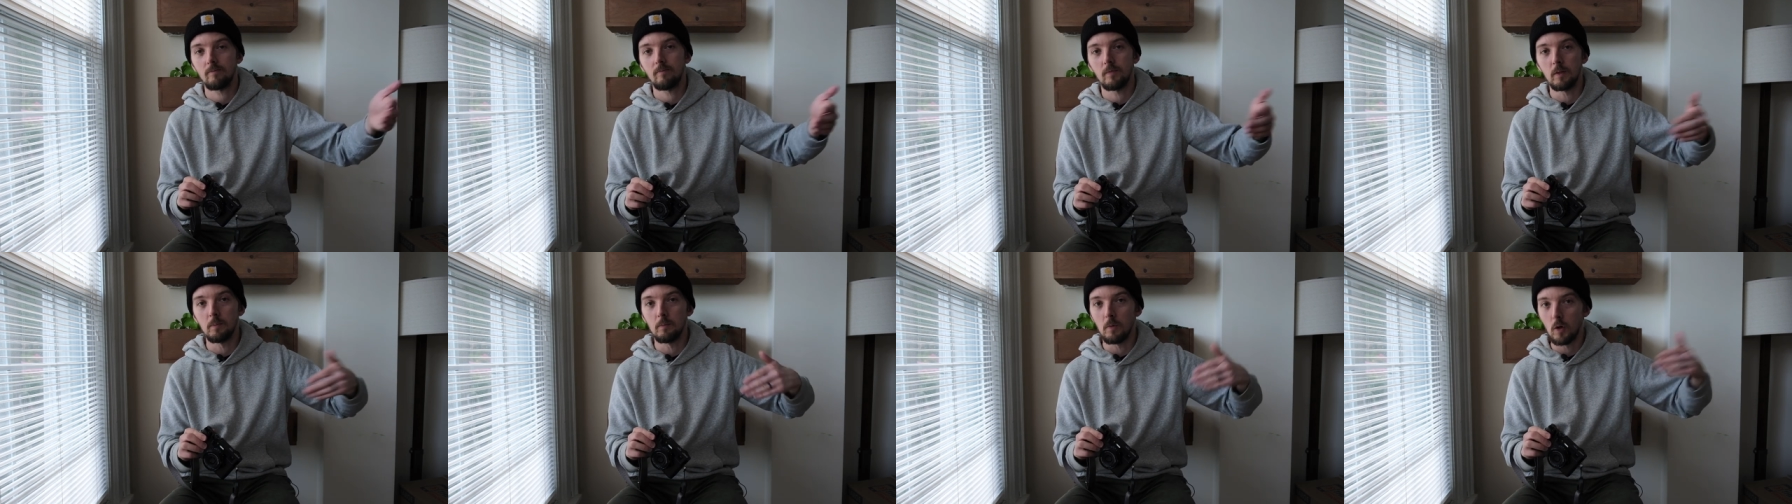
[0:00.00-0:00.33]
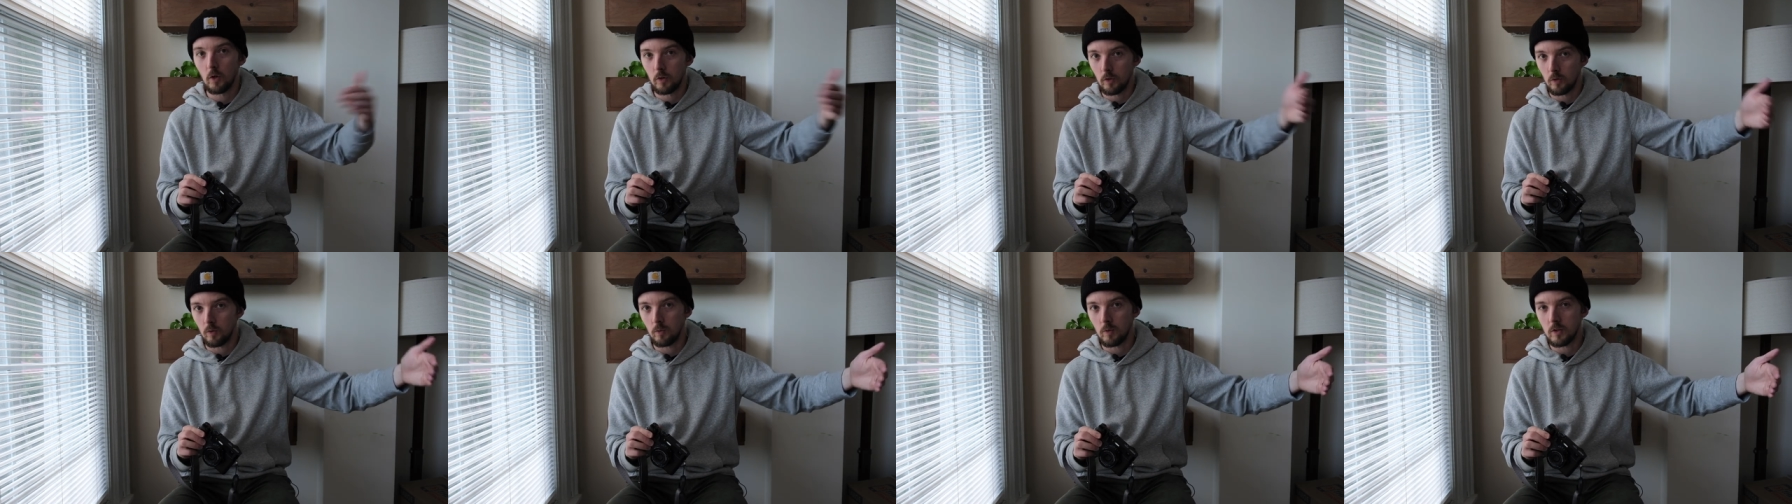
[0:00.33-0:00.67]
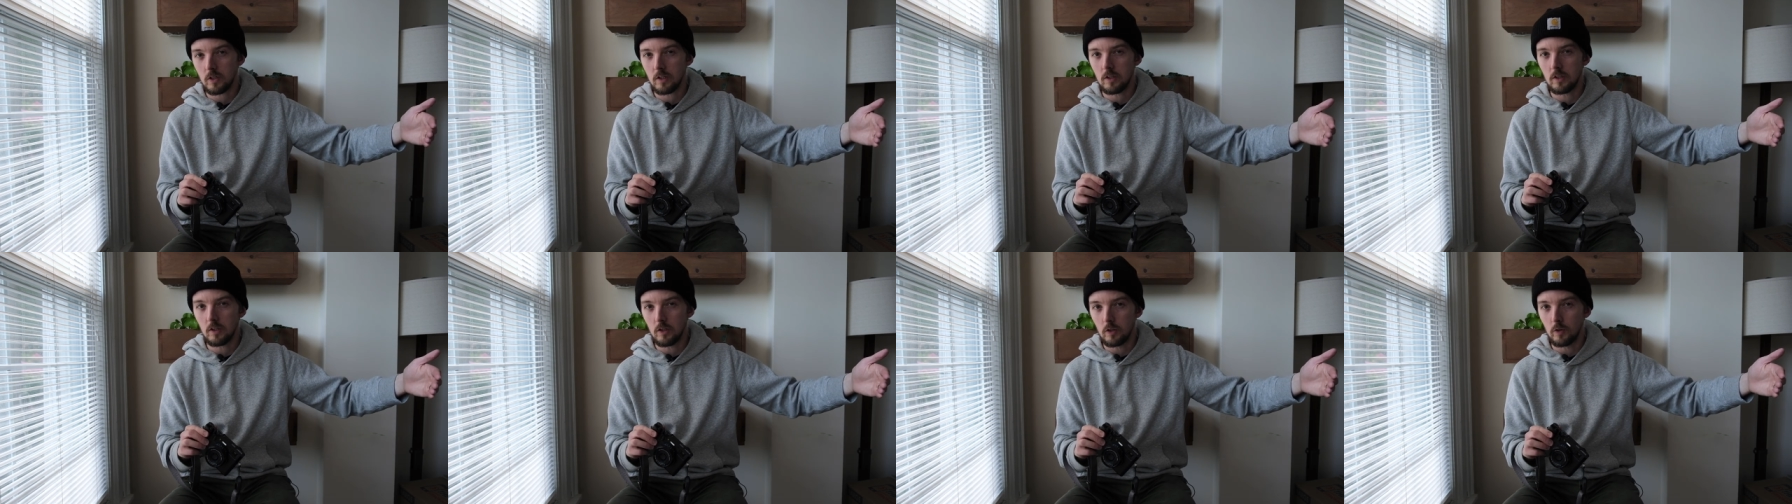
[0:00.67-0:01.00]
the model
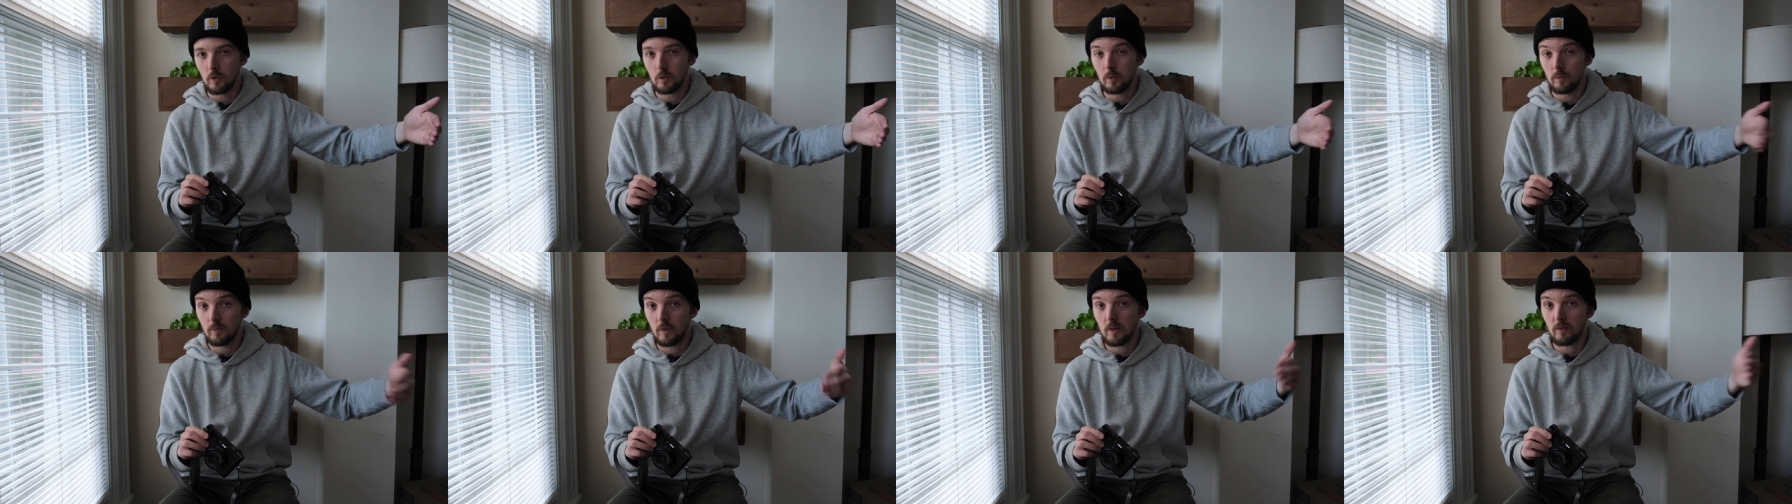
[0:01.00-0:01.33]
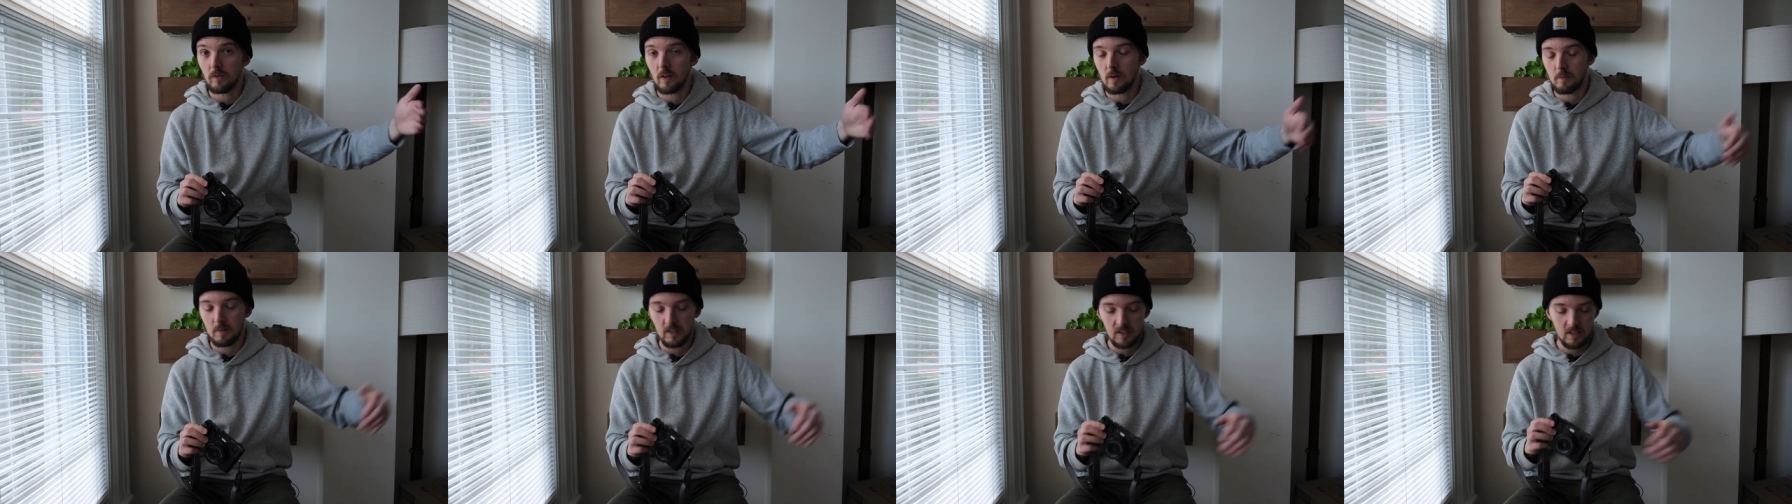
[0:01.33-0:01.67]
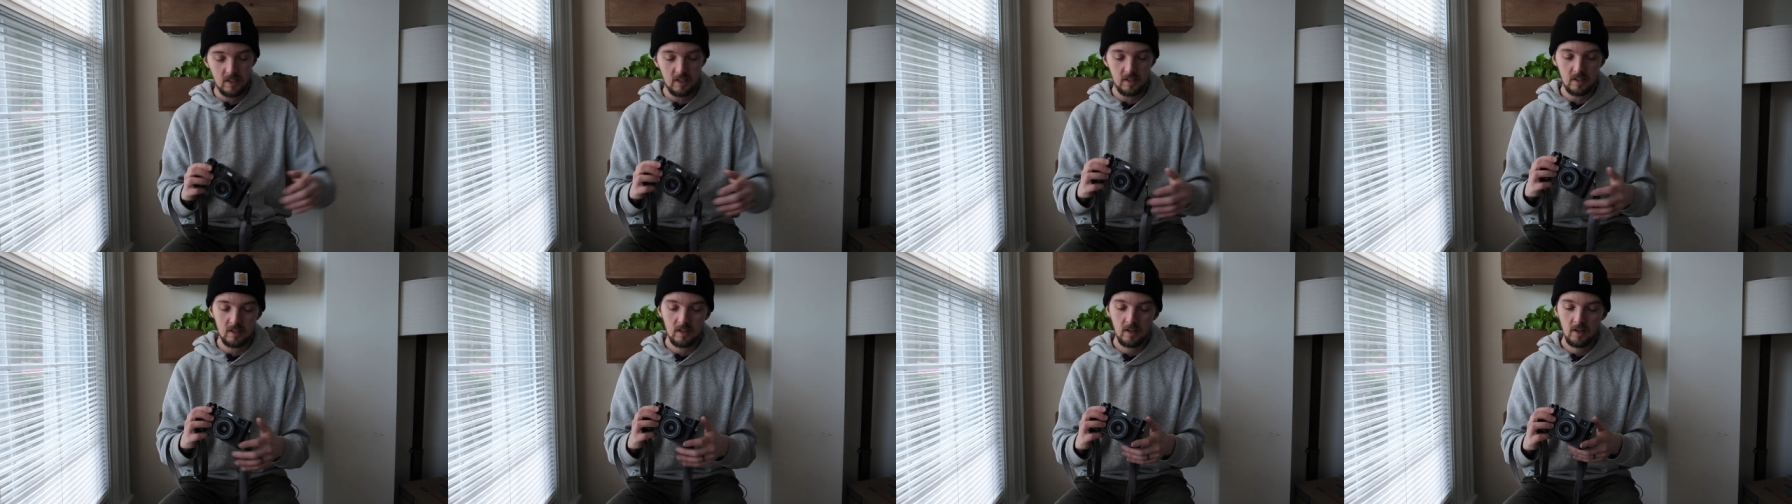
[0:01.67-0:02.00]
wasn't new, if that makes
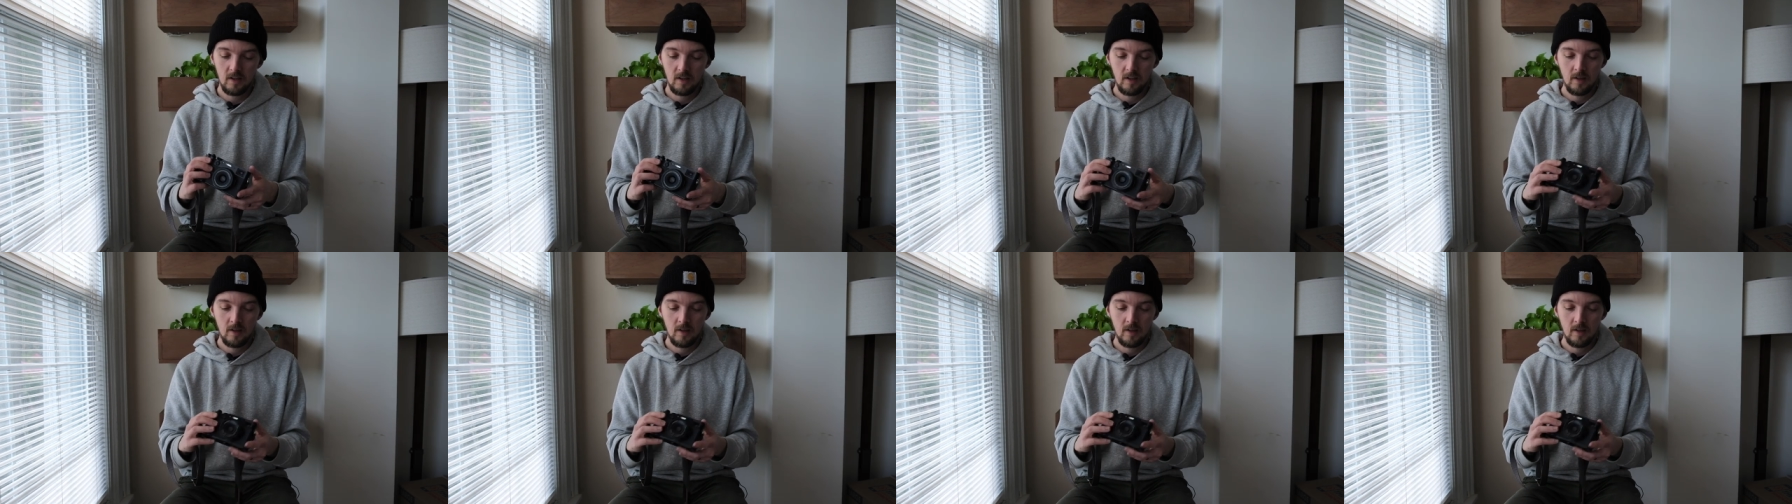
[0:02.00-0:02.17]
sense.